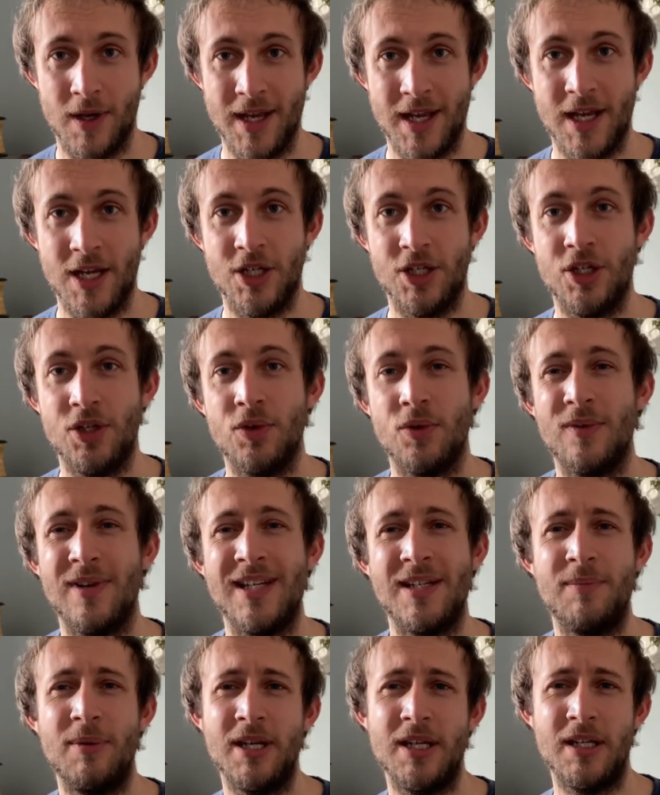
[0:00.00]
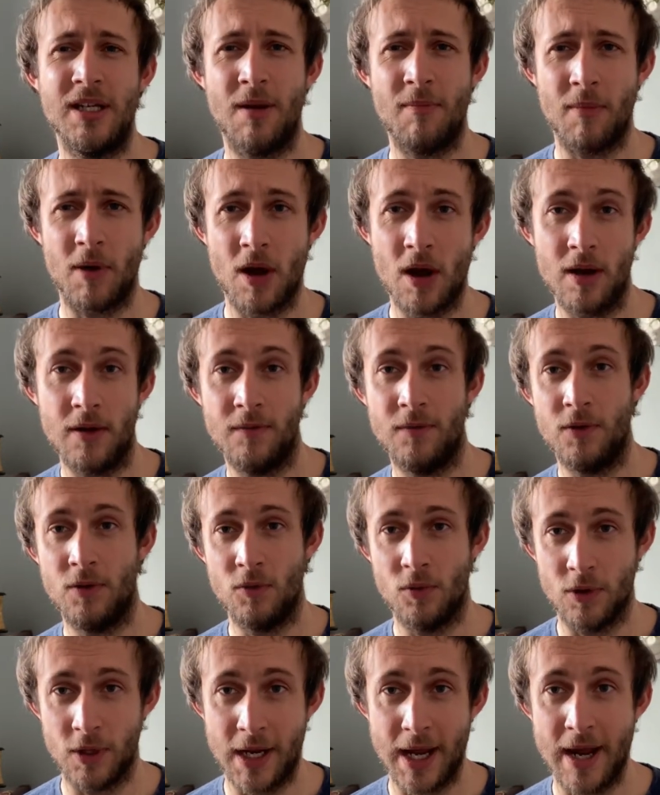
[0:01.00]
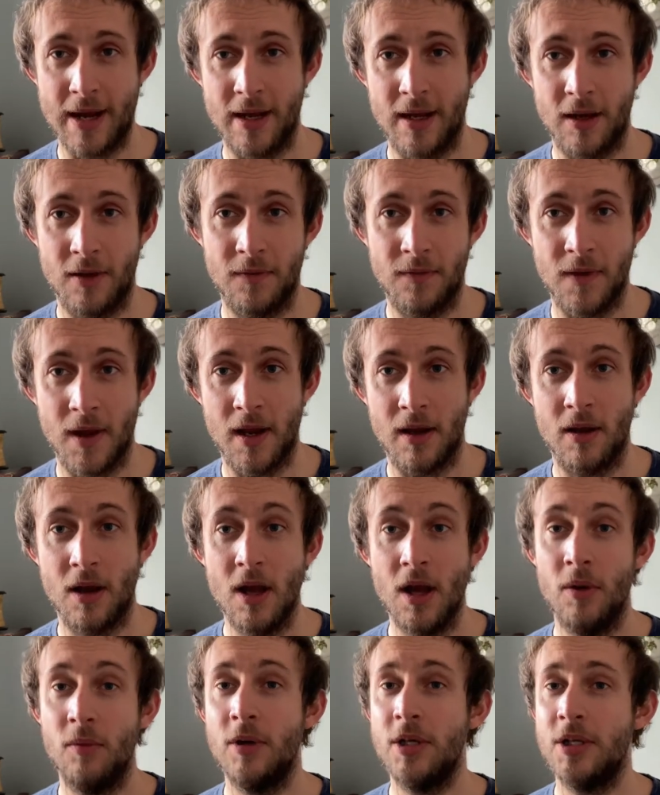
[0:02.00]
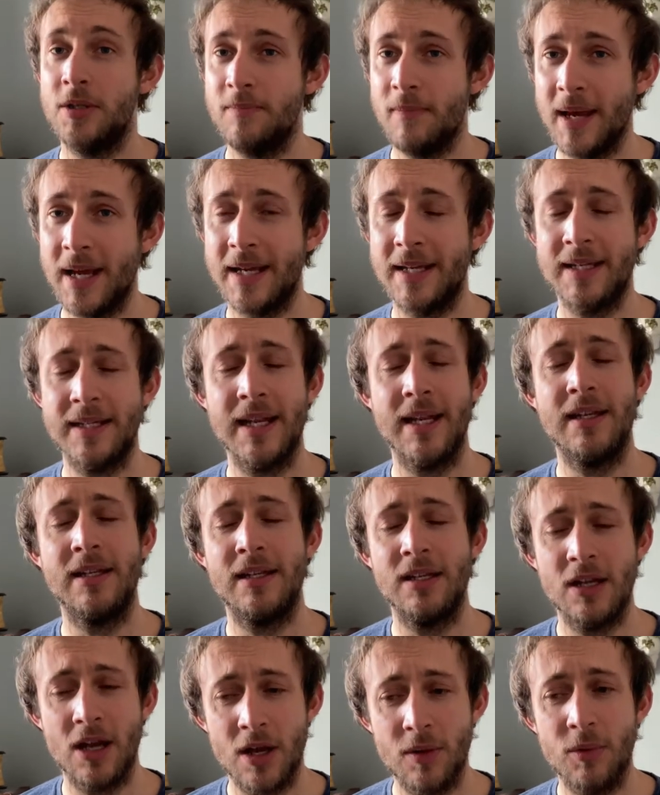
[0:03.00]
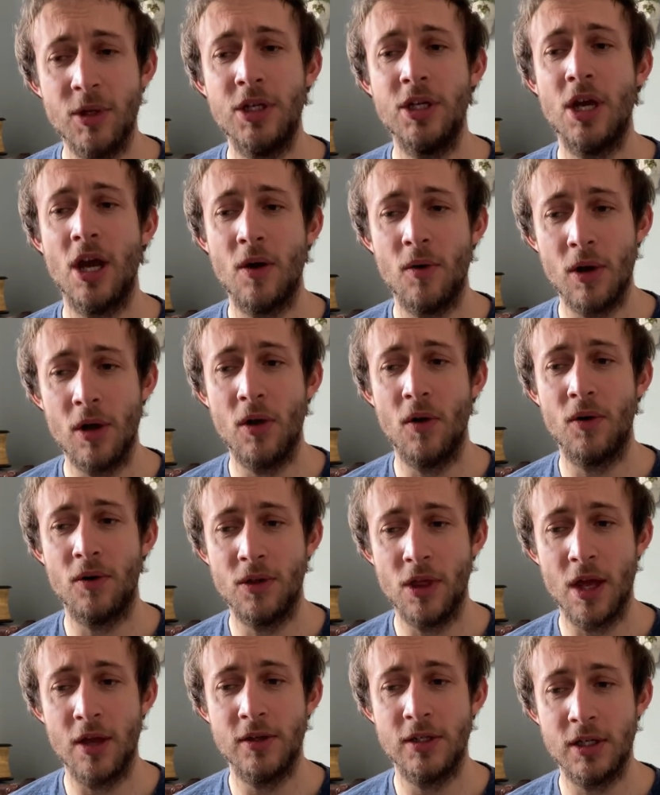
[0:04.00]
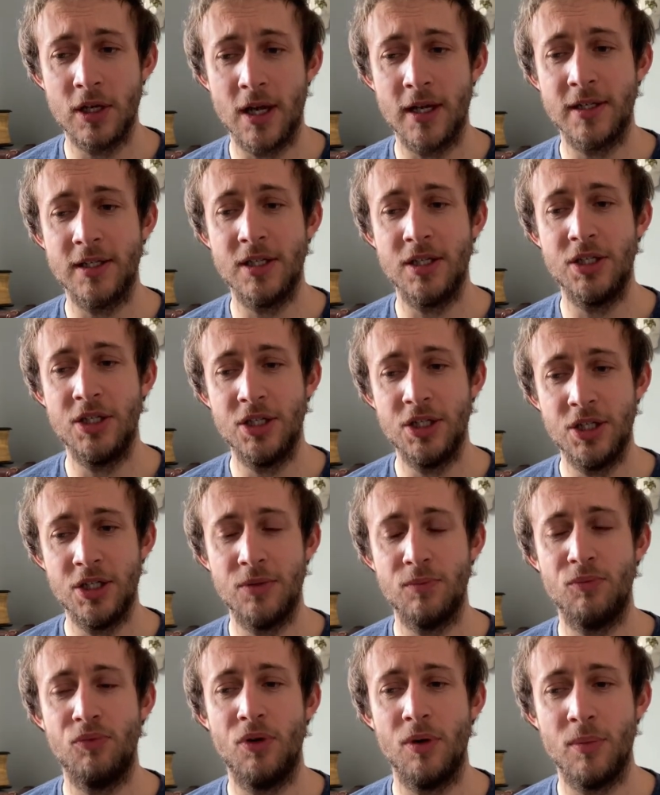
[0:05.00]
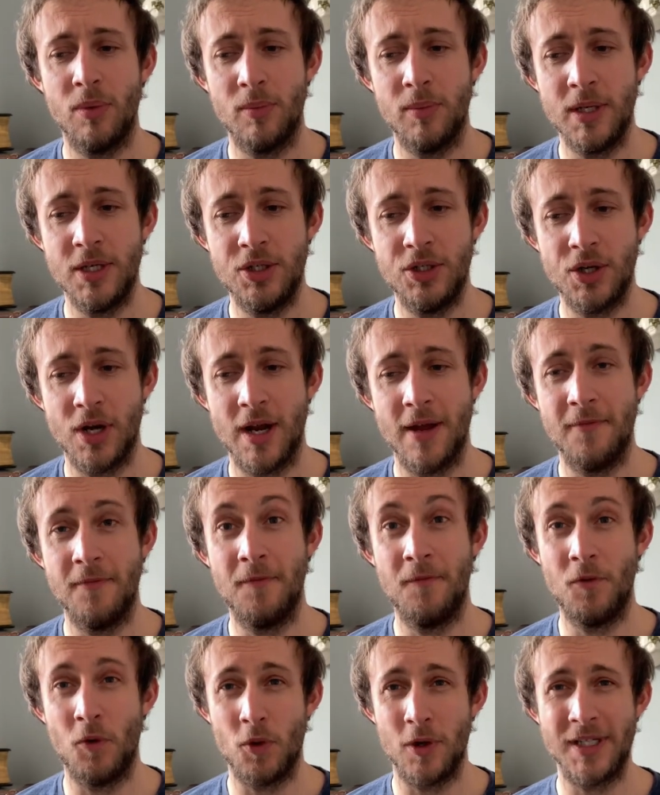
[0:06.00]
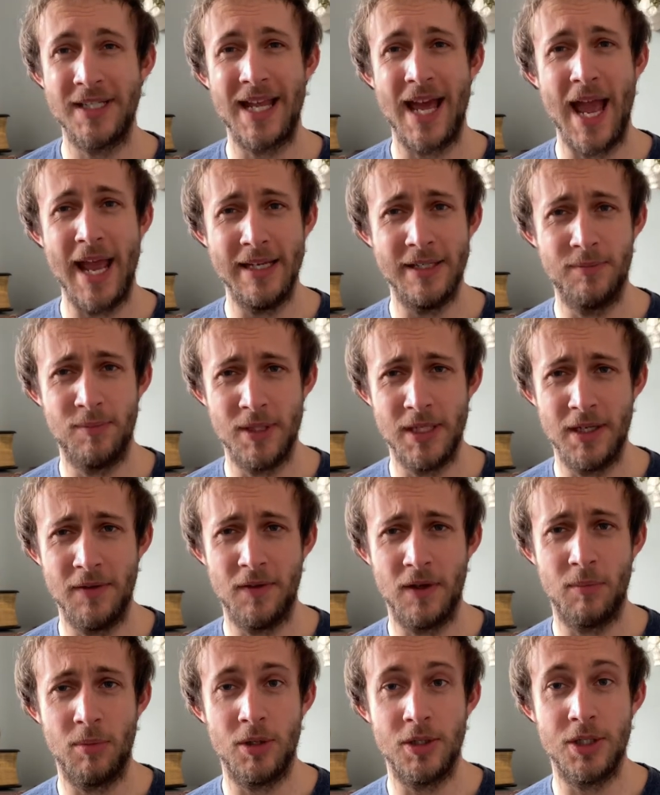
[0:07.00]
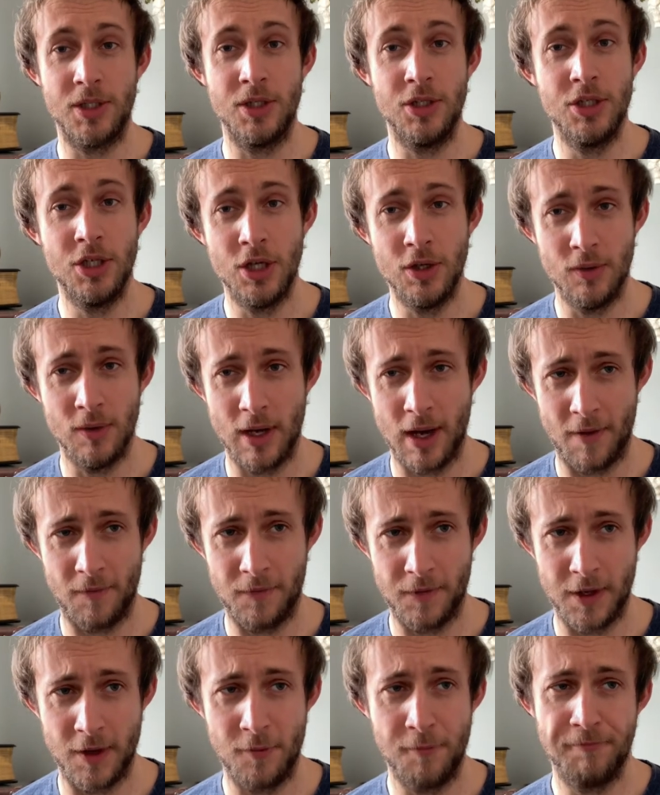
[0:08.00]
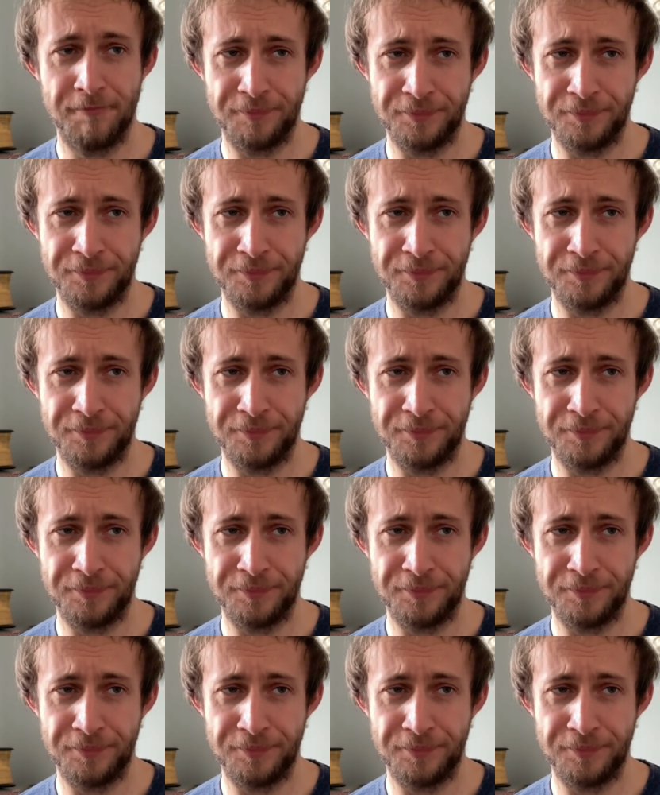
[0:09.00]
It should always be some kind of an organic thing, which makes sense. And I would go along those lines as you shouldn't probably try and force a specific person to love you.